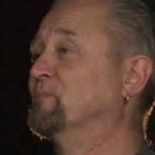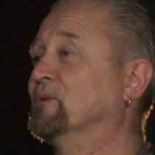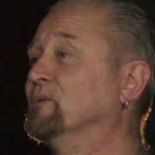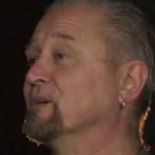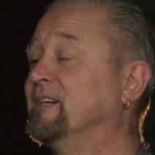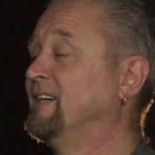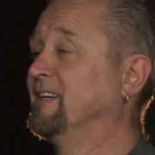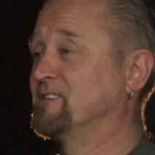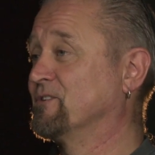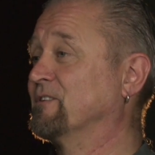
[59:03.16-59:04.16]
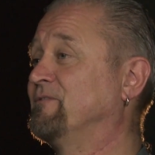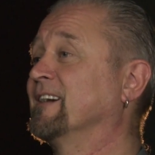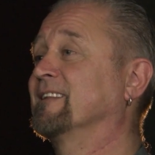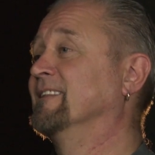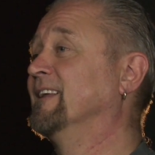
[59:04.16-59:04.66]
the plug. It's not
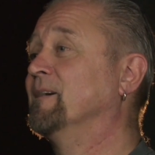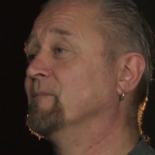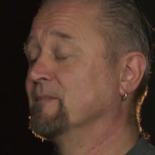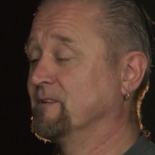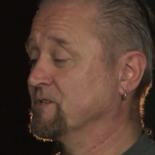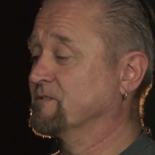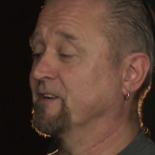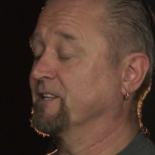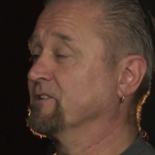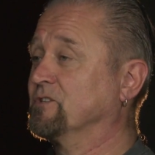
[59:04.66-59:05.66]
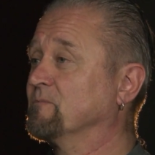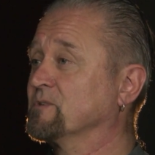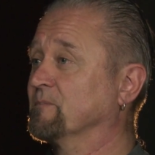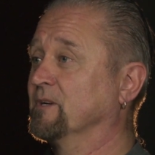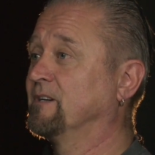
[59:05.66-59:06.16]
affecting them, it's just affecting the jobs
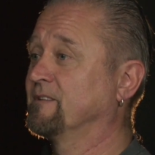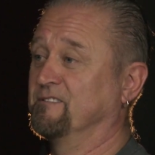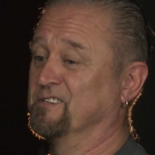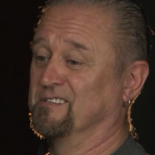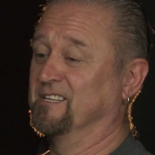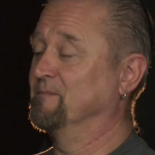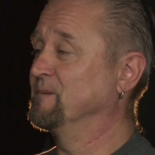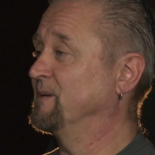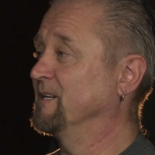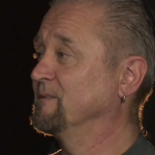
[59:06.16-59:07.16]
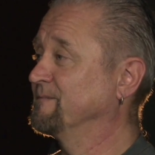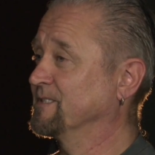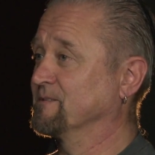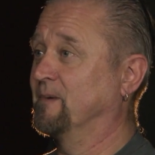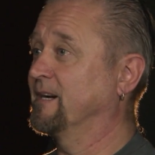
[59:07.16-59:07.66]
up north. They're just labour people,
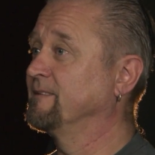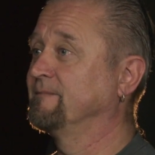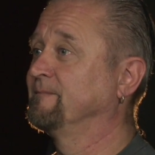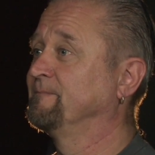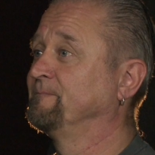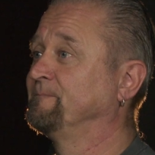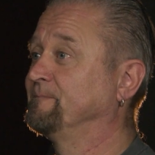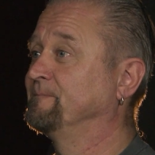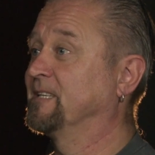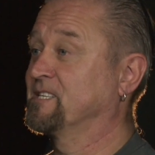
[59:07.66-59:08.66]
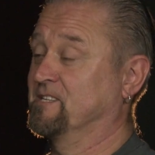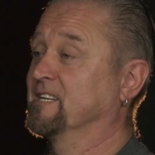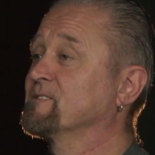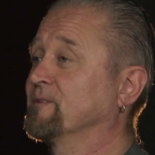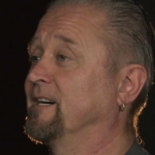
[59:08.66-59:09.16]
doesn't matter. And
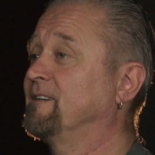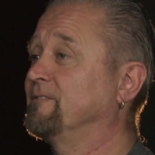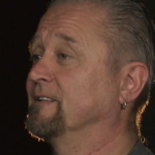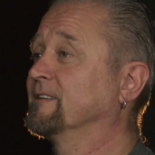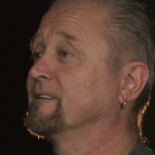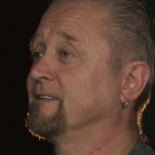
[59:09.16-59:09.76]
that's what I felt.